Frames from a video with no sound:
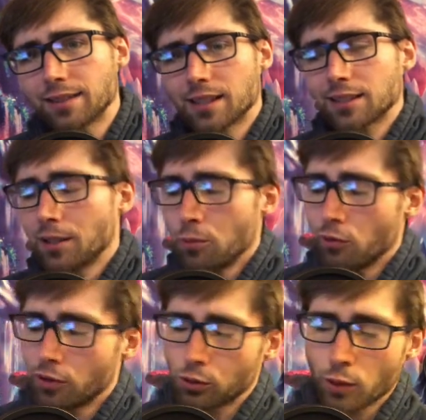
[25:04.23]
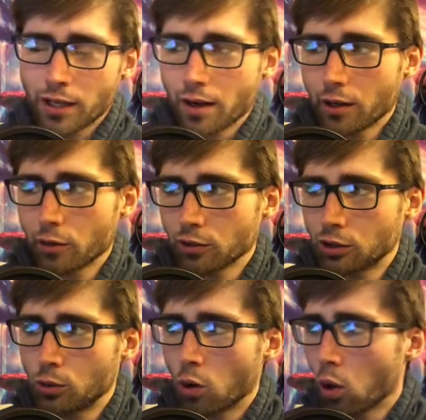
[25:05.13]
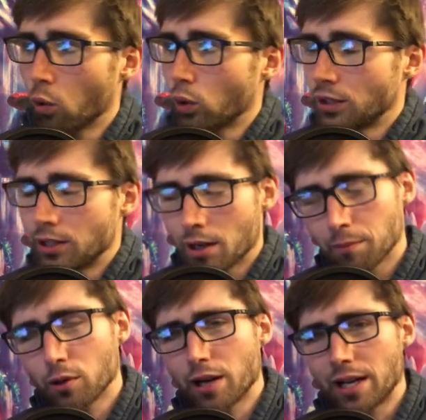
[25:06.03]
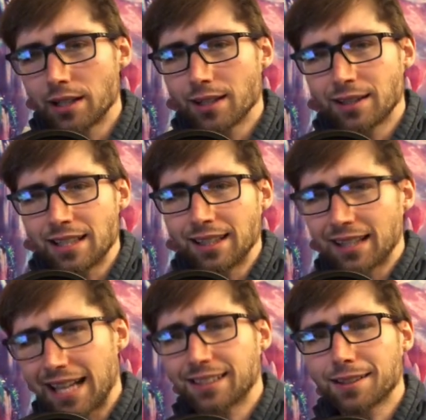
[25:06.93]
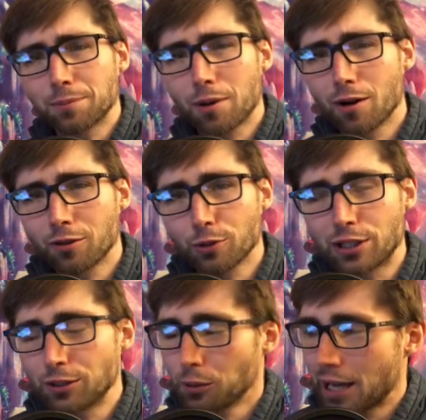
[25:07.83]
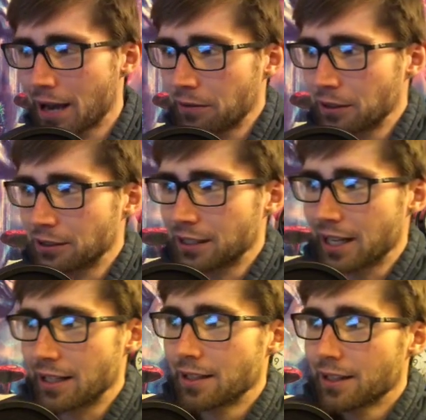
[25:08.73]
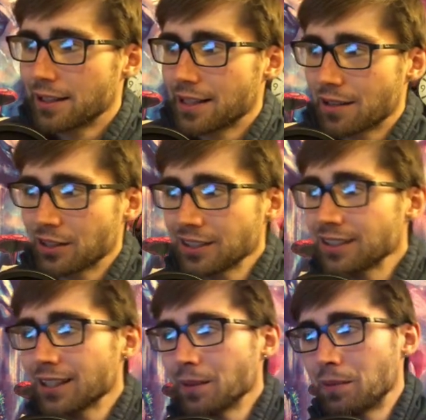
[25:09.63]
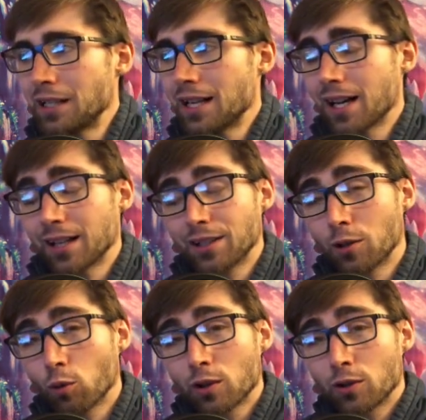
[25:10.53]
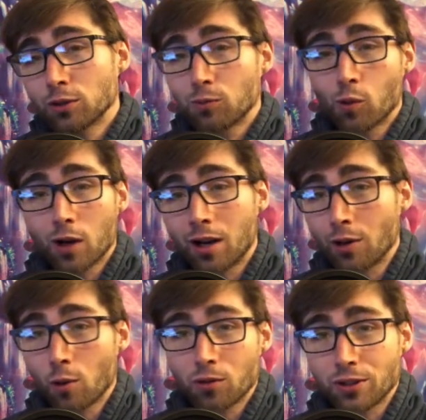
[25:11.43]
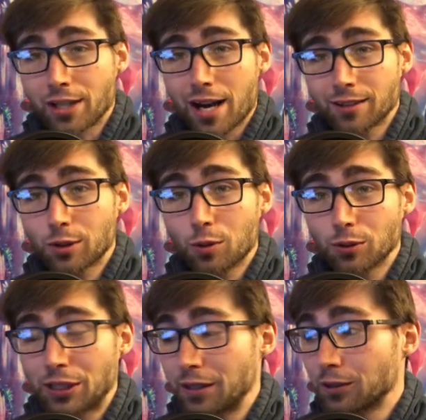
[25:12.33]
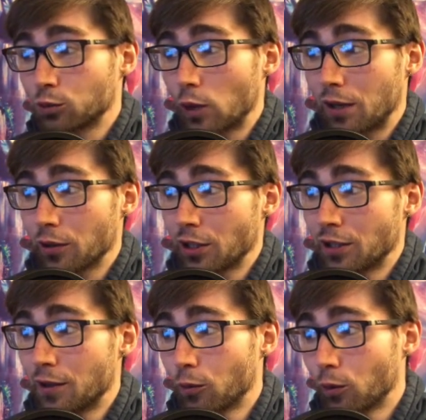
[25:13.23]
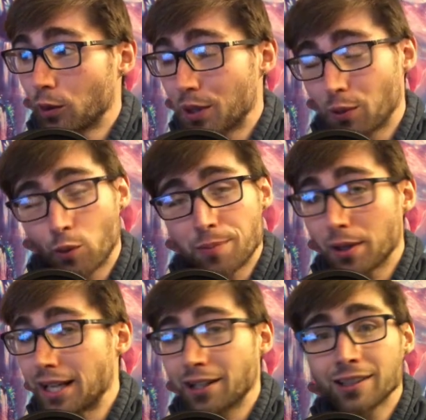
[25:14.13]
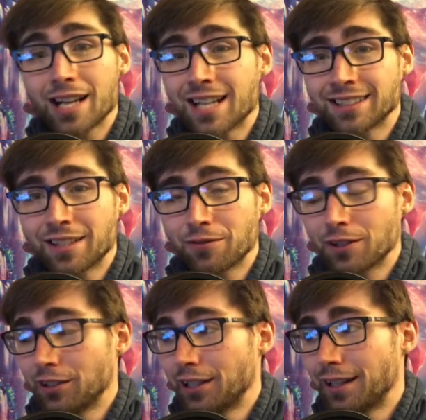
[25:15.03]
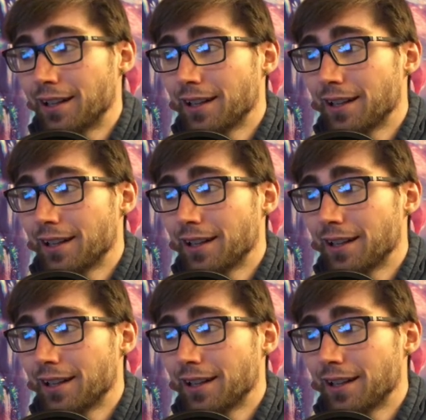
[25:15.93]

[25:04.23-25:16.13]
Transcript: that's going to move us right on over to hole number 8, the last of the par 3s that we have here today. Now this is going to be, one of those more unorthodox holes here as well that, we play it a lot differently